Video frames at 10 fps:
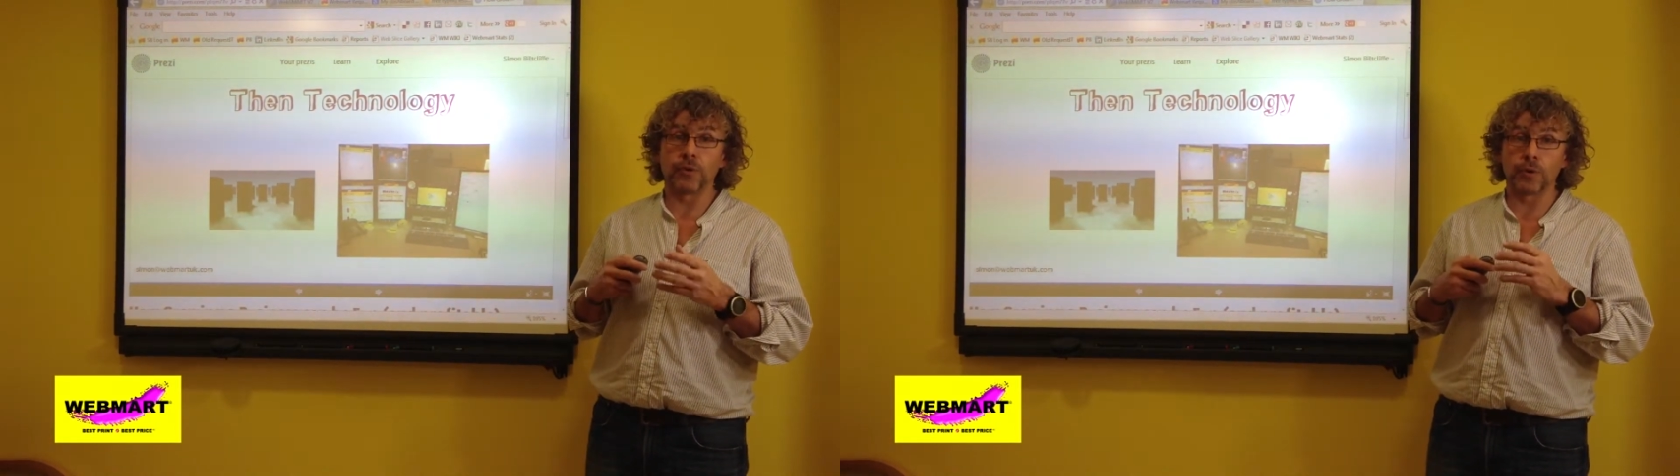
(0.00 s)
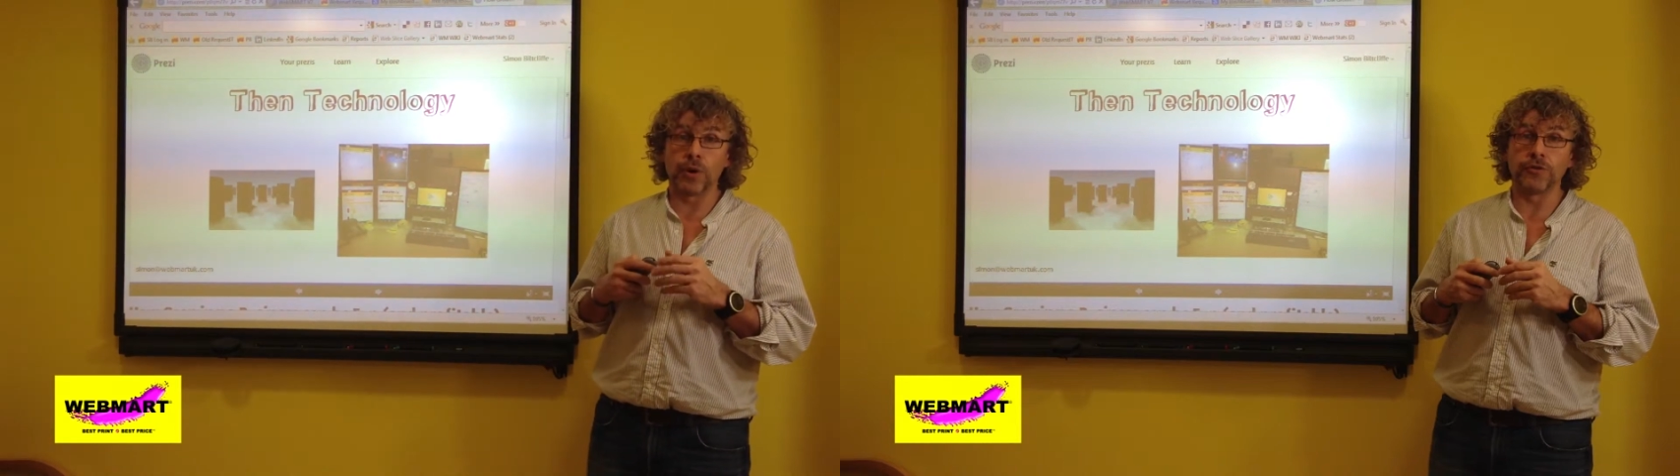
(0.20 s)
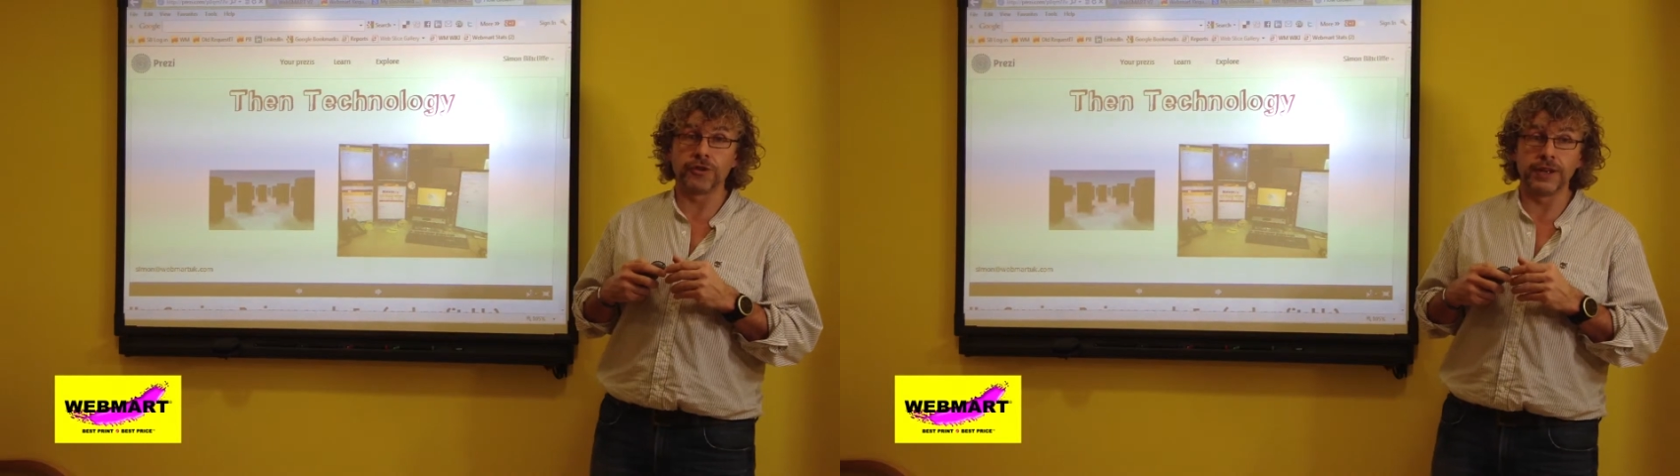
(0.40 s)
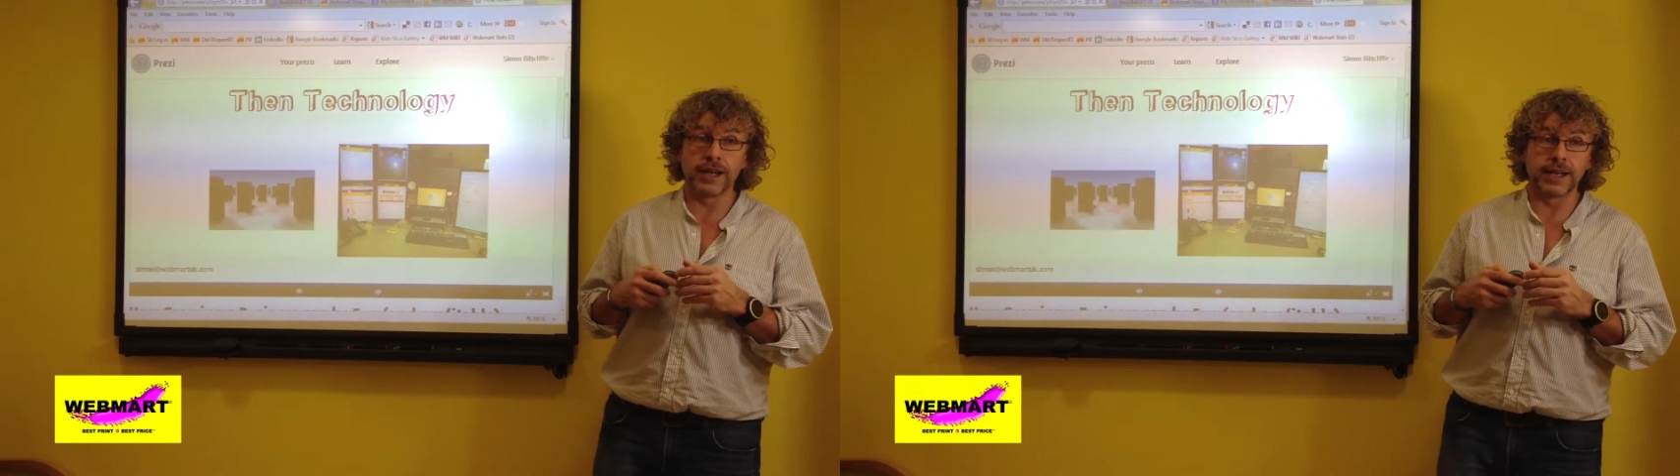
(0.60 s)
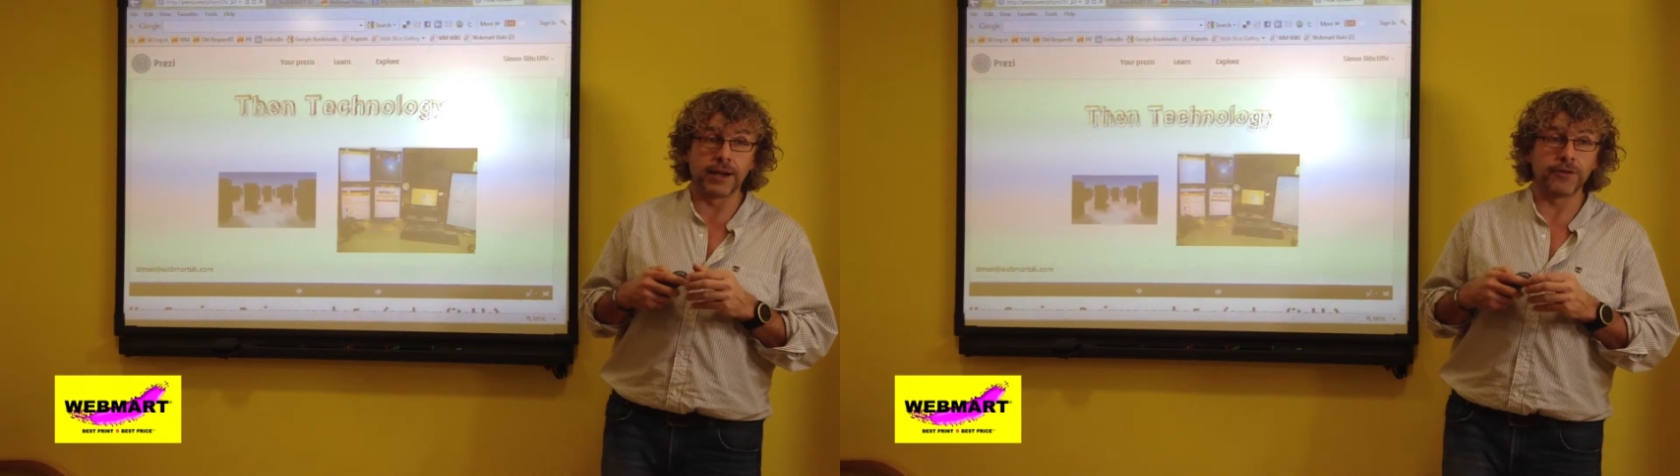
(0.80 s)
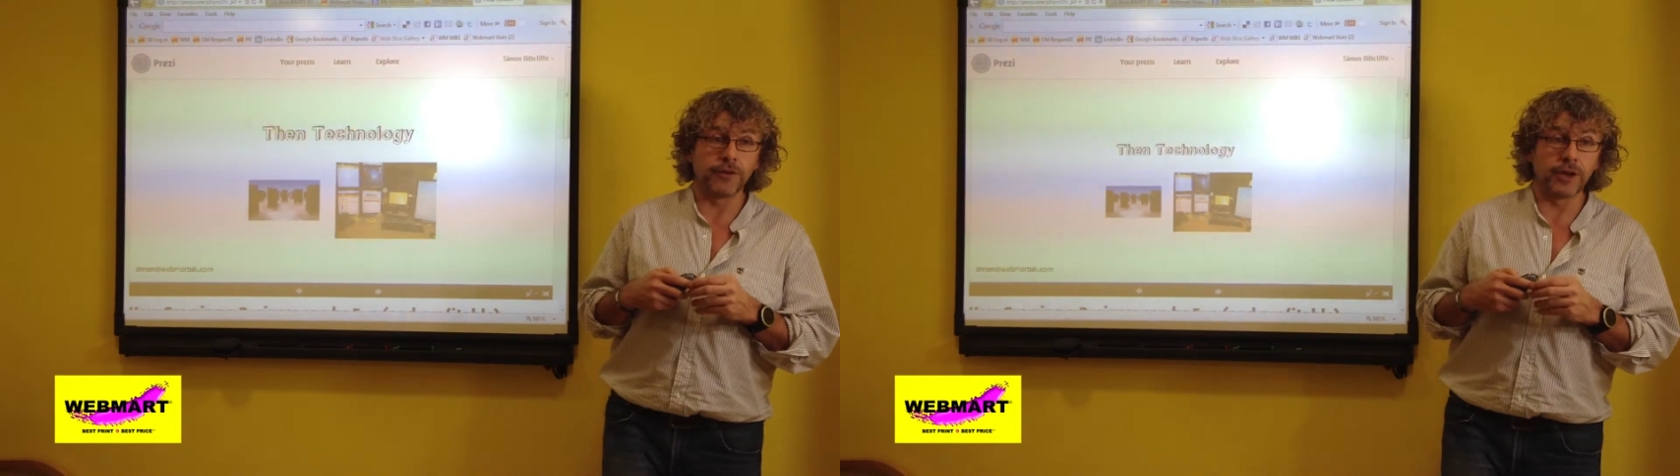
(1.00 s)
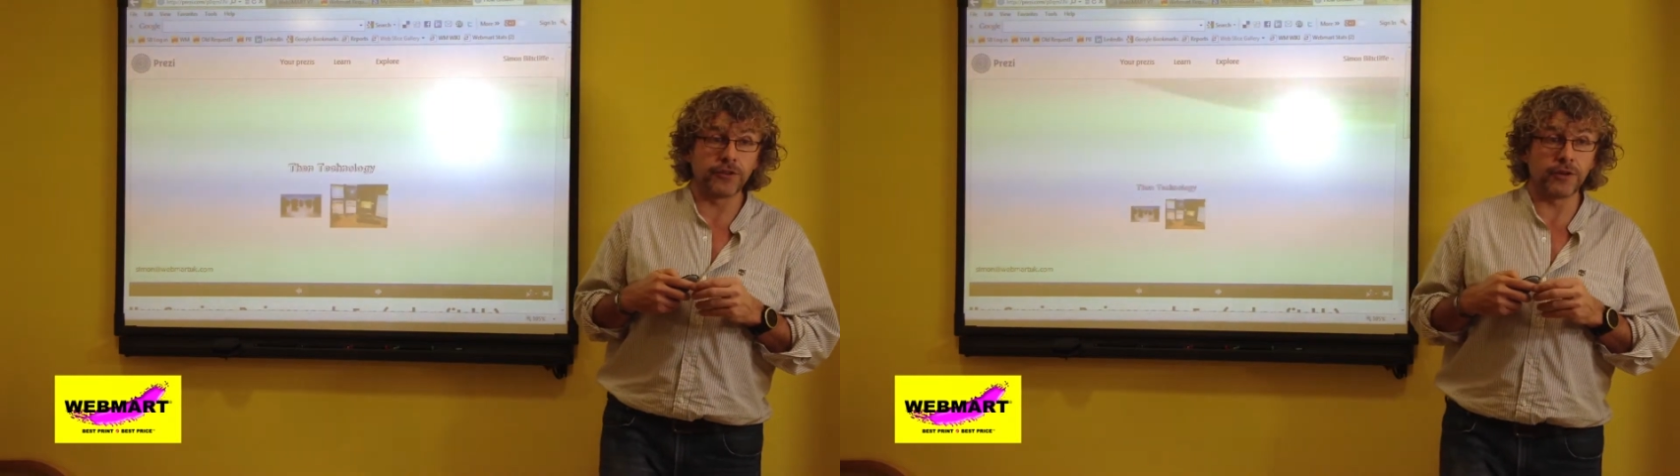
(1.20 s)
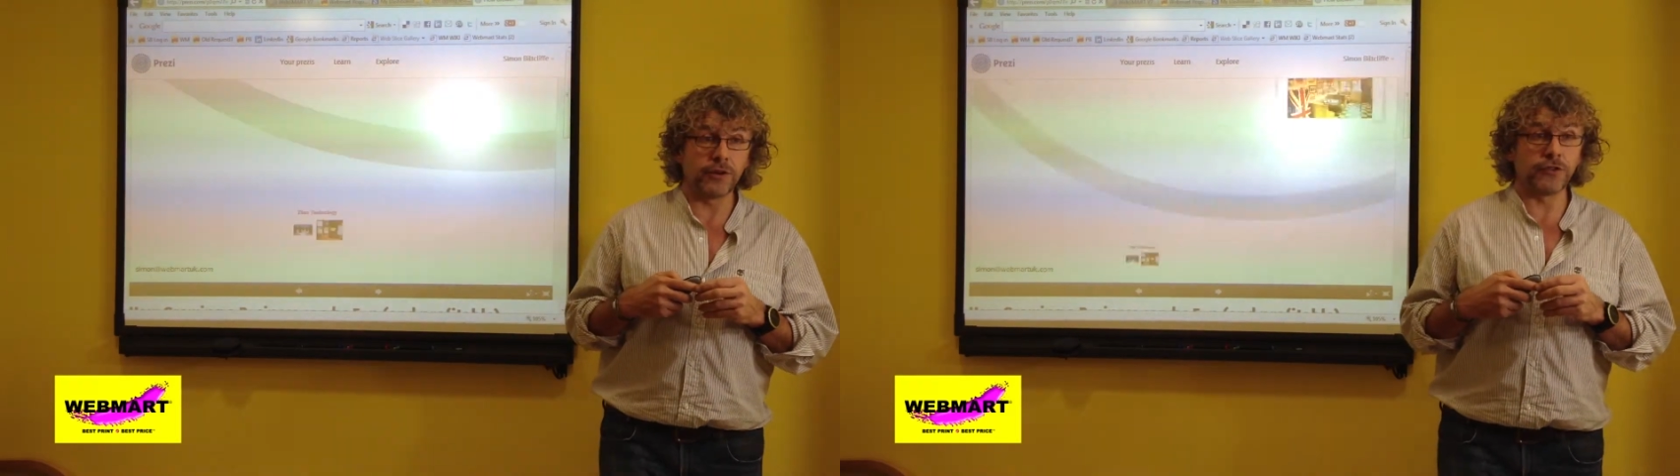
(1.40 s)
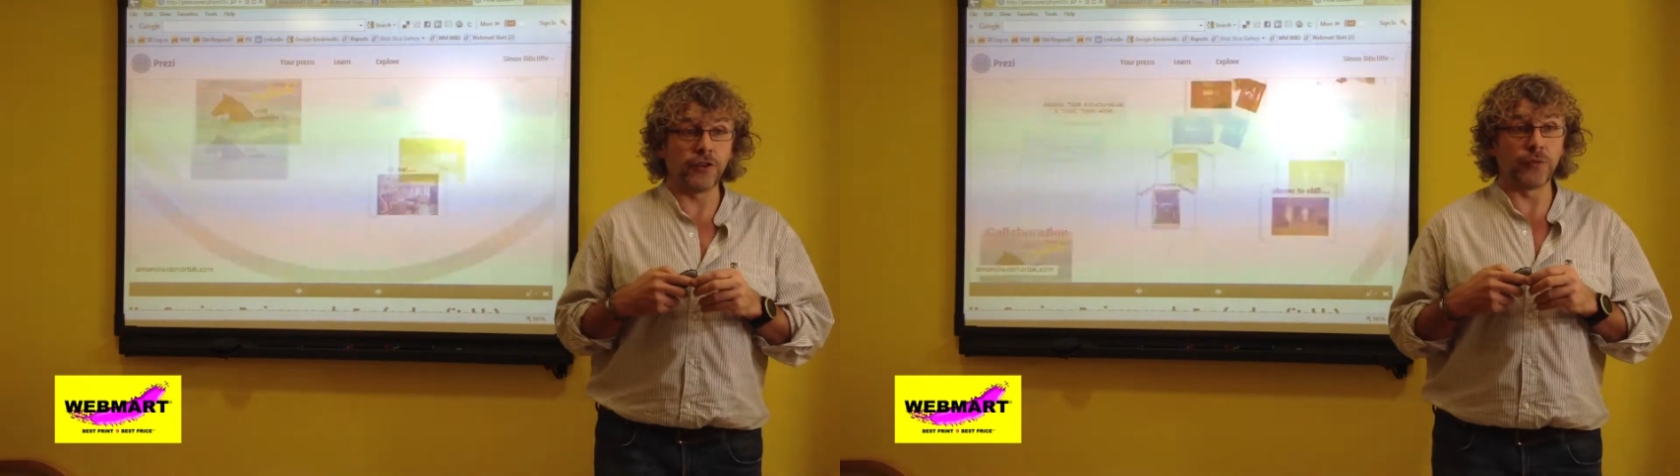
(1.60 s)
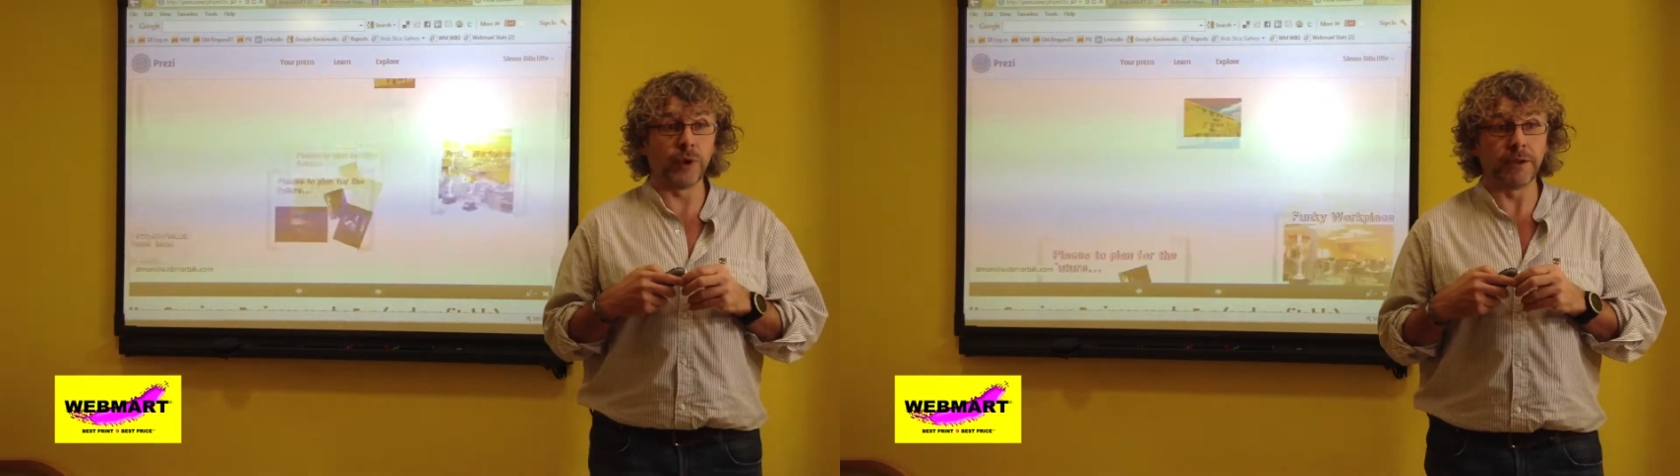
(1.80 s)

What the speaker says: we do millions of pounds worth of quotes a day